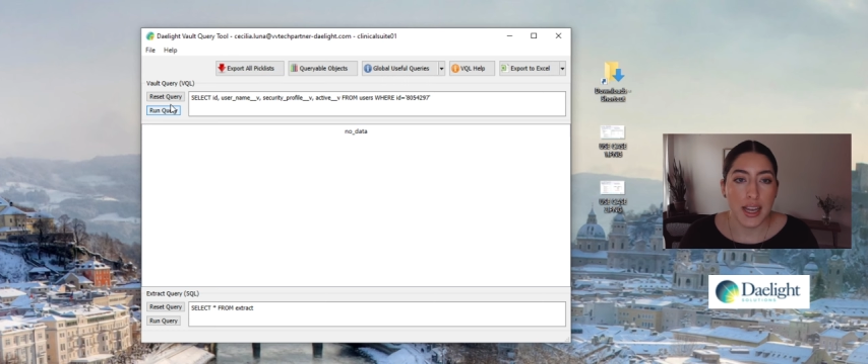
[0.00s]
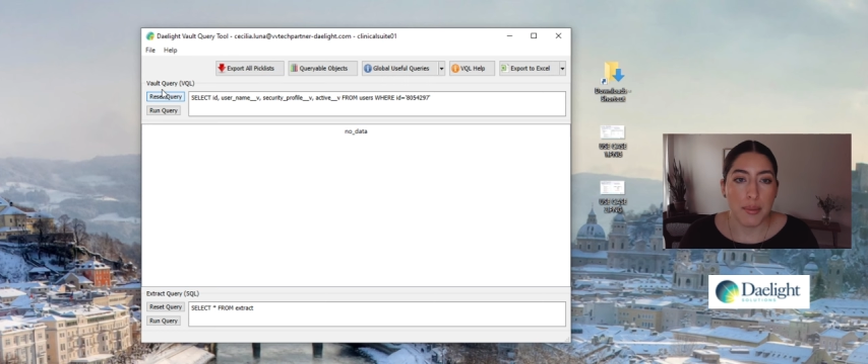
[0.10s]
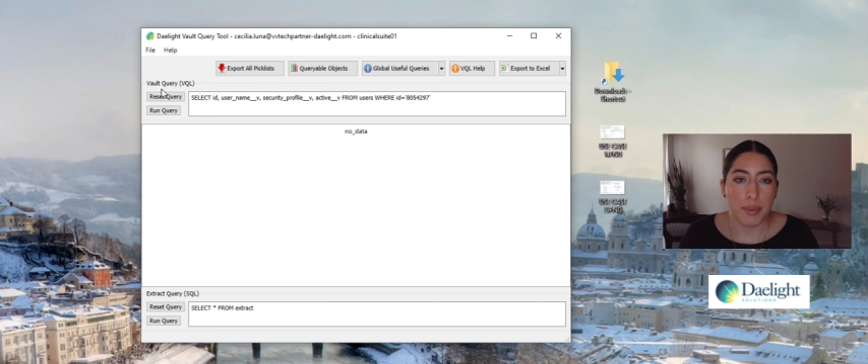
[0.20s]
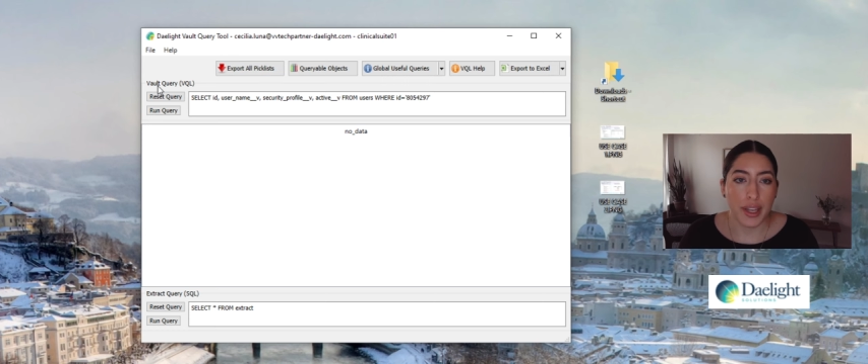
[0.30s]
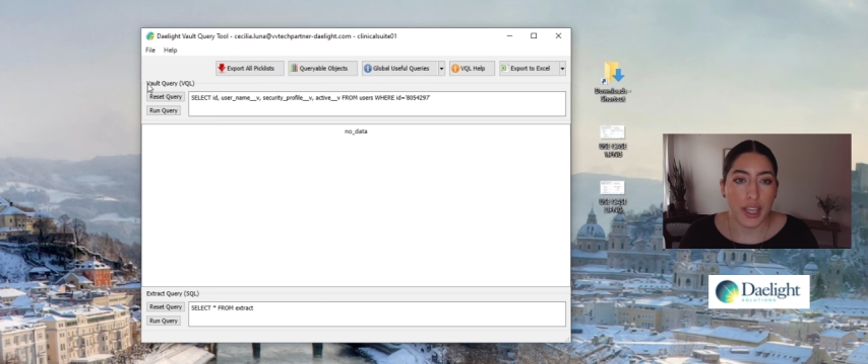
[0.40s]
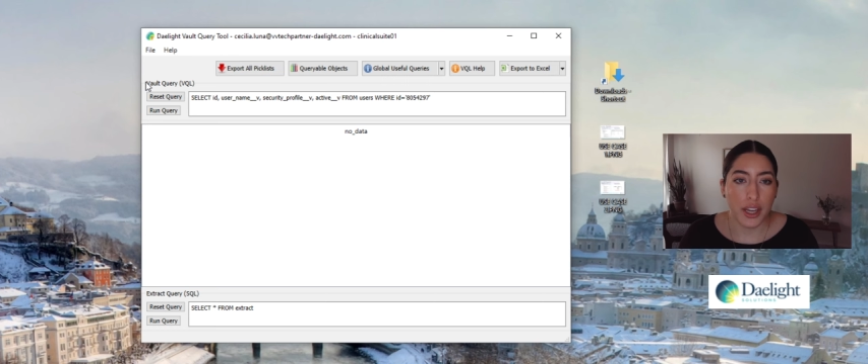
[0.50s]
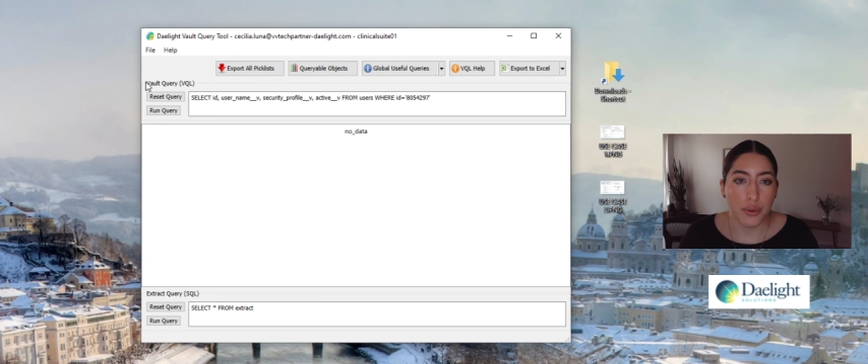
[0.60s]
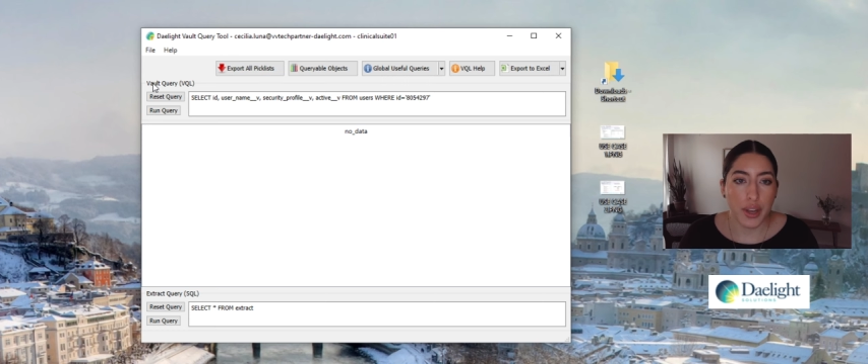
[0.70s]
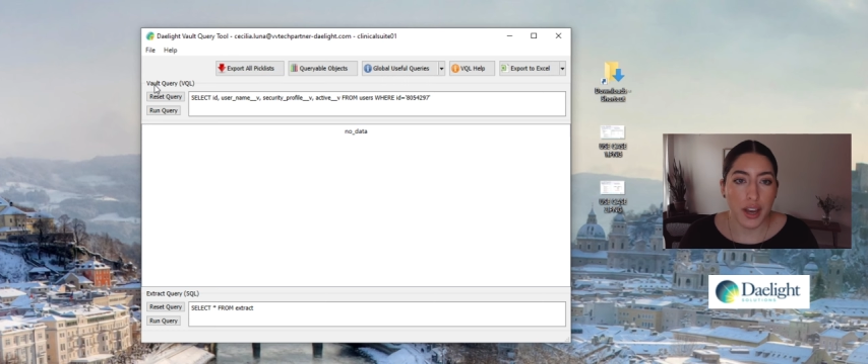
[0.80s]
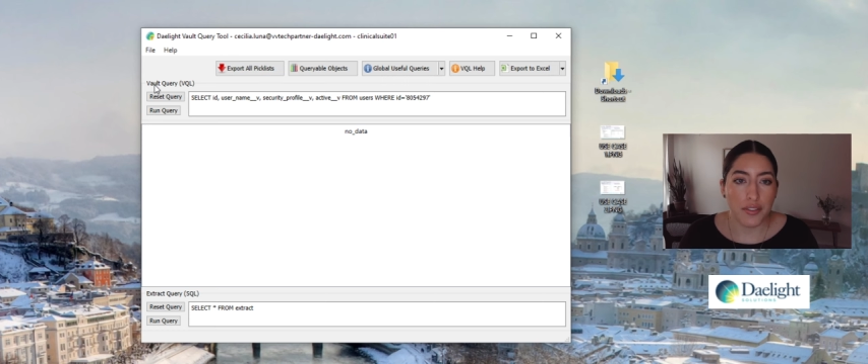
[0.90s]
but here
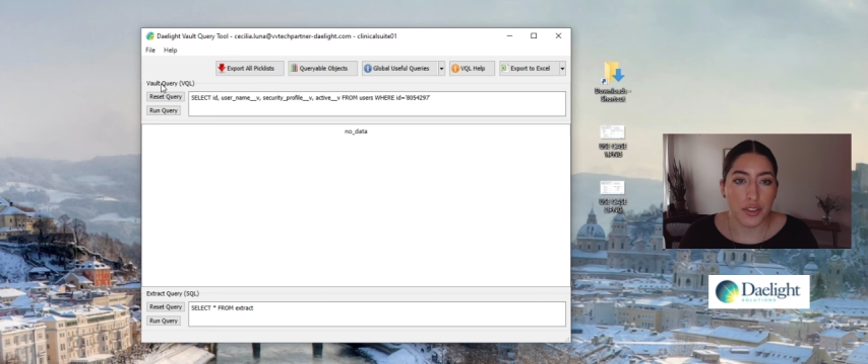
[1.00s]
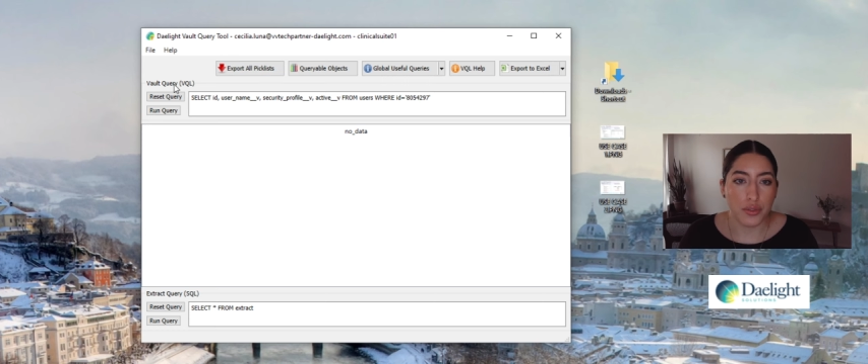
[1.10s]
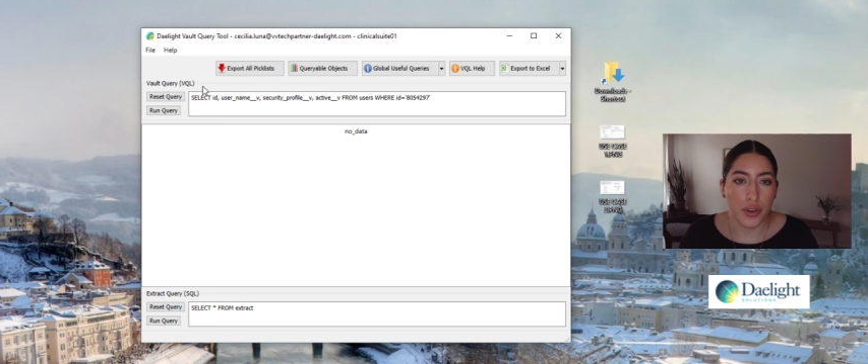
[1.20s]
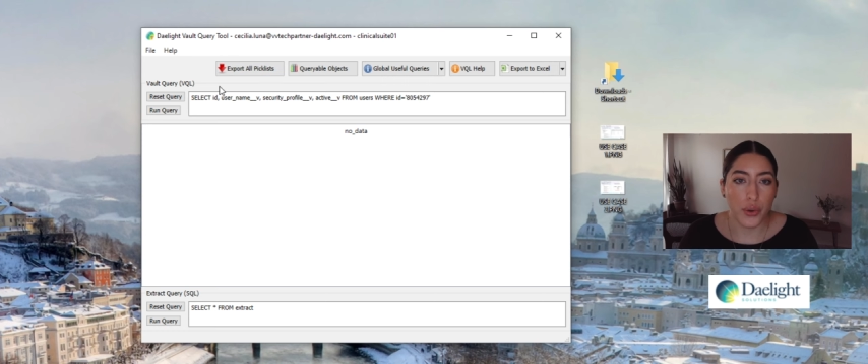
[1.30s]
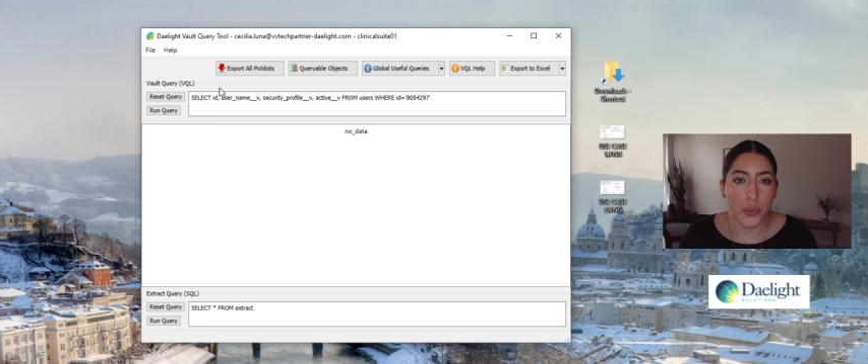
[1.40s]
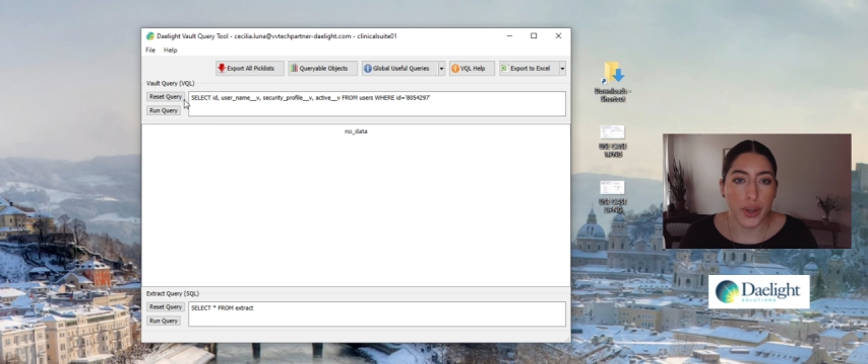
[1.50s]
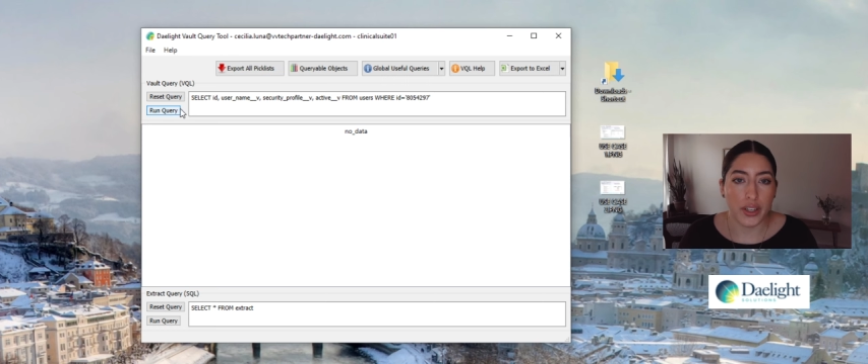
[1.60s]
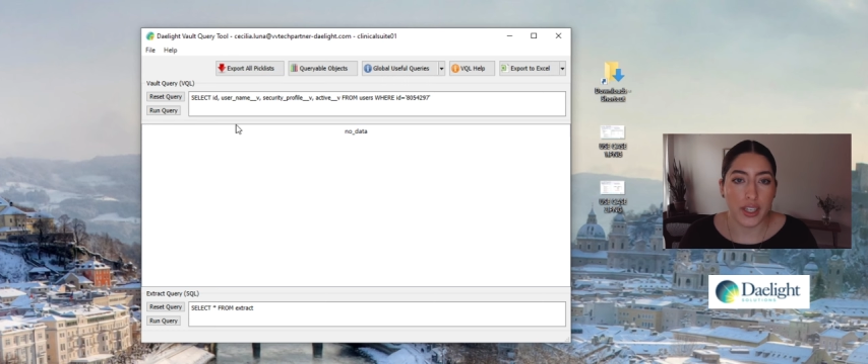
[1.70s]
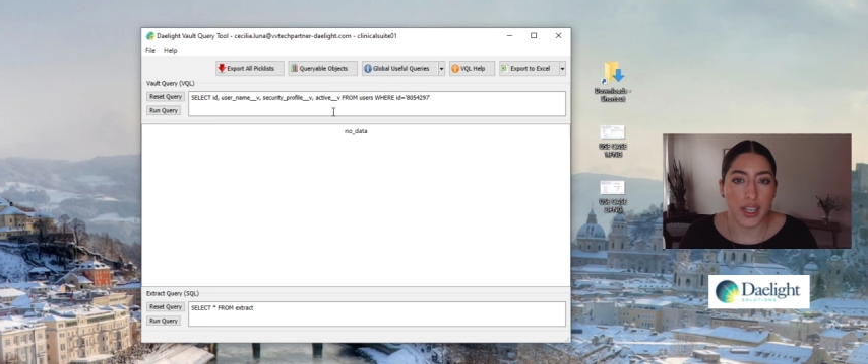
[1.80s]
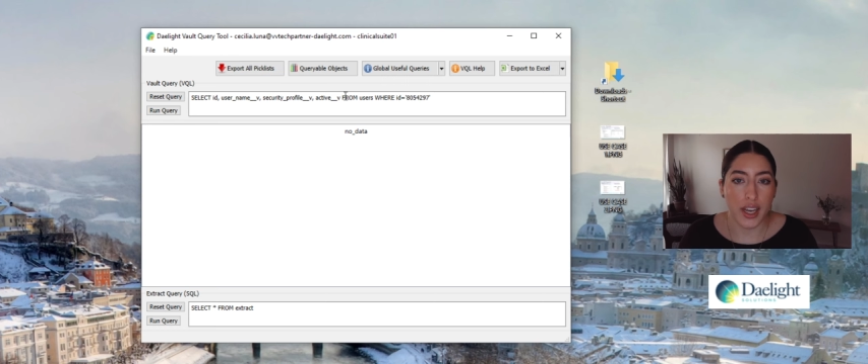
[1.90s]
we have the Vault
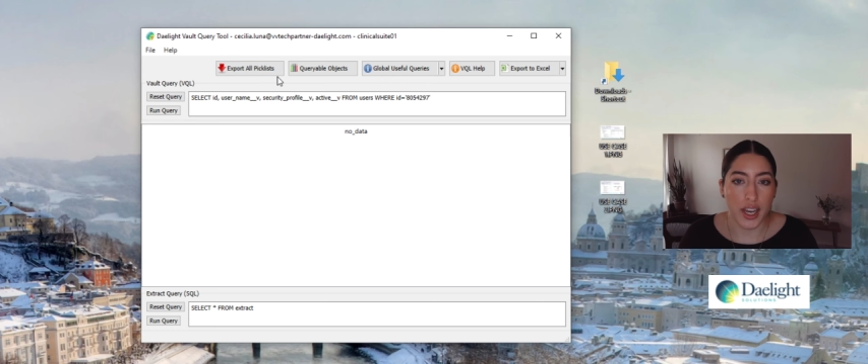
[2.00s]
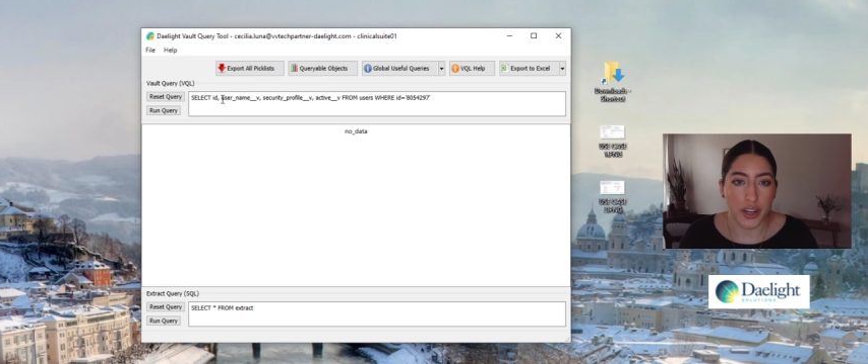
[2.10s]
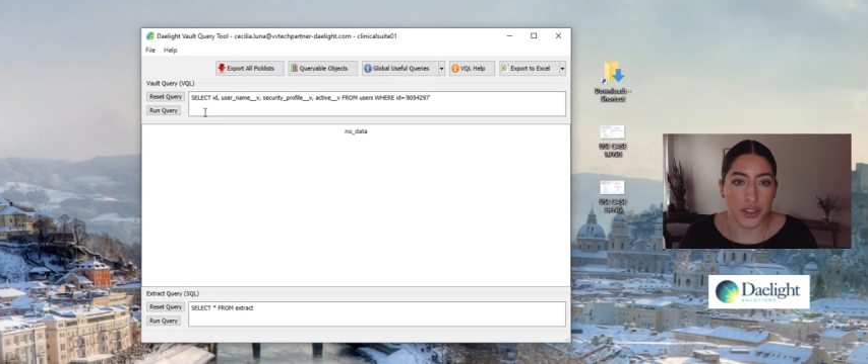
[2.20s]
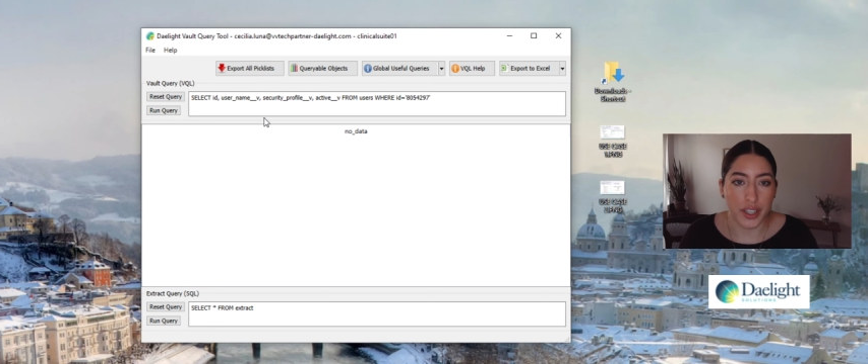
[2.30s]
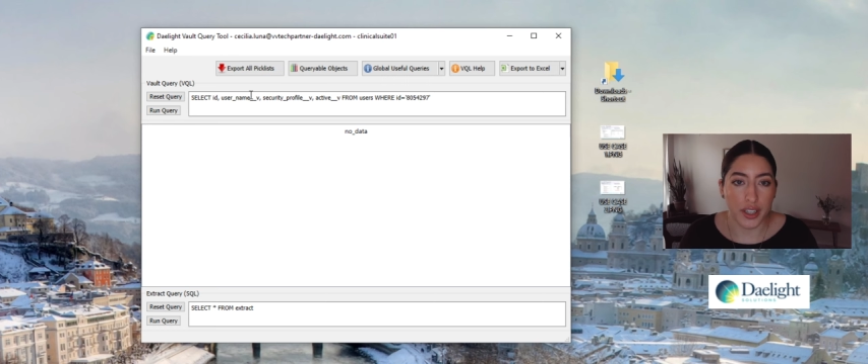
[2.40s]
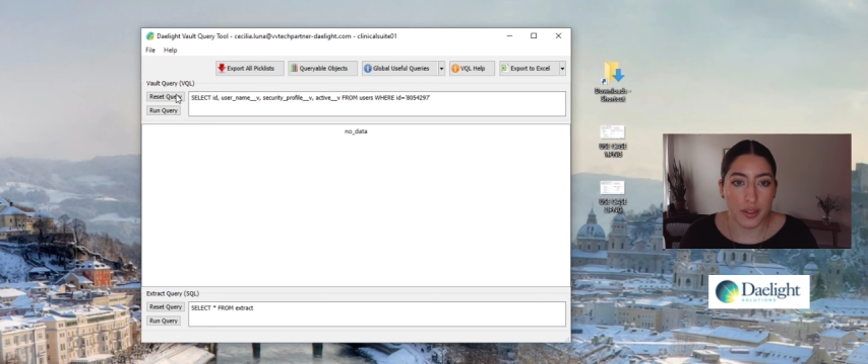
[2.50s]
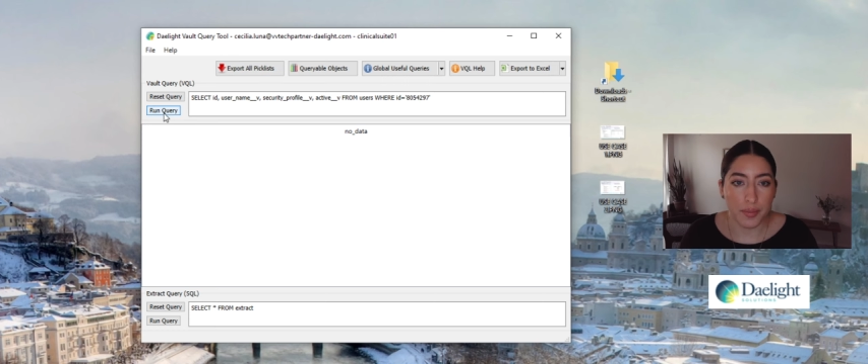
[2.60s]
Query area